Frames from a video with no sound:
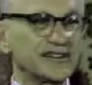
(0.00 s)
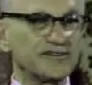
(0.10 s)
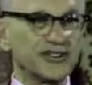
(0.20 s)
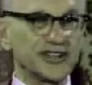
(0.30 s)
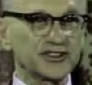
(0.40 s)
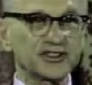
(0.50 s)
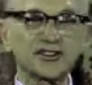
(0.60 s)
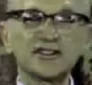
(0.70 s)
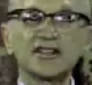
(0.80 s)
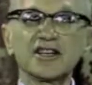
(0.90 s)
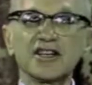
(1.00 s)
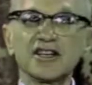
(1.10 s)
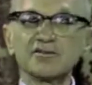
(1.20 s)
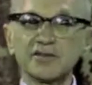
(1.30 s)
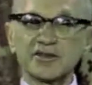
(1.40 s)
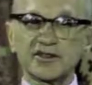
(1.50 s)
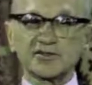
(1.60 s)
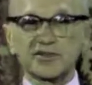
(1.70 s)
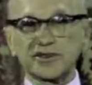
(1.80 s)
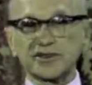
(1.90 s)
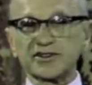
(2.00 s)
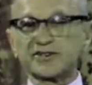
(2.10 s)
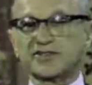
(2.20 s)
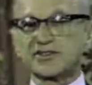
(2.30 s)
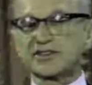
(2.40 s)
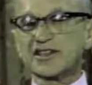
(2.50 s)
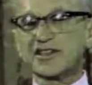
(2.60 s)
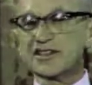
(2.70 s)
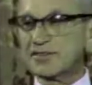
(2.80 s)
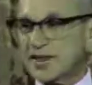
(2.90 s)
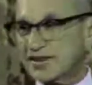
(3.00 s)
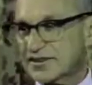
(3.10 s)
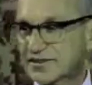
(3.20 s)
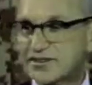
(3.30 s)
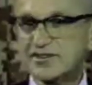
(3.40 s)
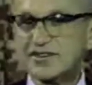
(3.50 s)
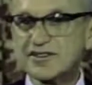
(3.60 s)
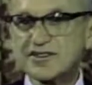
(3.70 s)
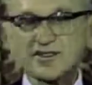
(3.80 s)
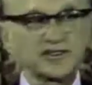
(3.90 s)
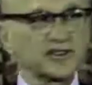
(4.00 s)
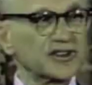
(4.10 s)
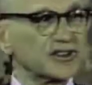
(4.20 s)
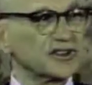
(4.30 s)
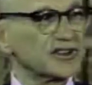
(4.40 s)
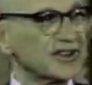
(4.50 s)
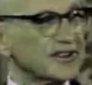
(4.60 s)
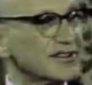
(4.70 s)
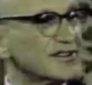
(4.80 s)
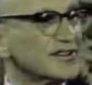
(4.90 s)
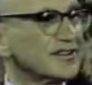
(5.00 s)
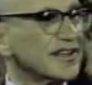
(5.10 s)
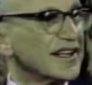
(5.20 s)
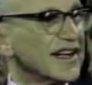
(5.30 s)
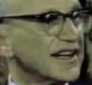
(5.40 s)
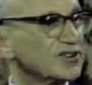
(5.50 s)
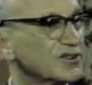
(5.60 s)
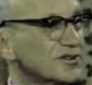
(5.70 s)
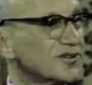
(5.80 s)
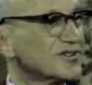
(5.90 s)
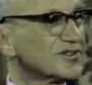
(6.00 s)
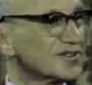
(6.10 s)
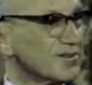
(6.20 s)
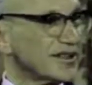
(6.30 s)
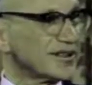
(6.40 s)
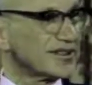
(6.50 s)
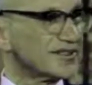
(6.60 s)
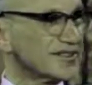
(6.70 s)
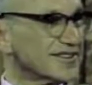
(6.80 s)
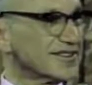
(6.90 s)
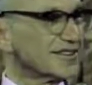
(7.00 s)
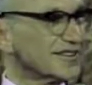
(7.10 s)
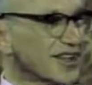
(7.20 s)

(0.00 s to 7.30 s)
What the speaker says: invention of more and more sophisticated methods to conceal actual spending. The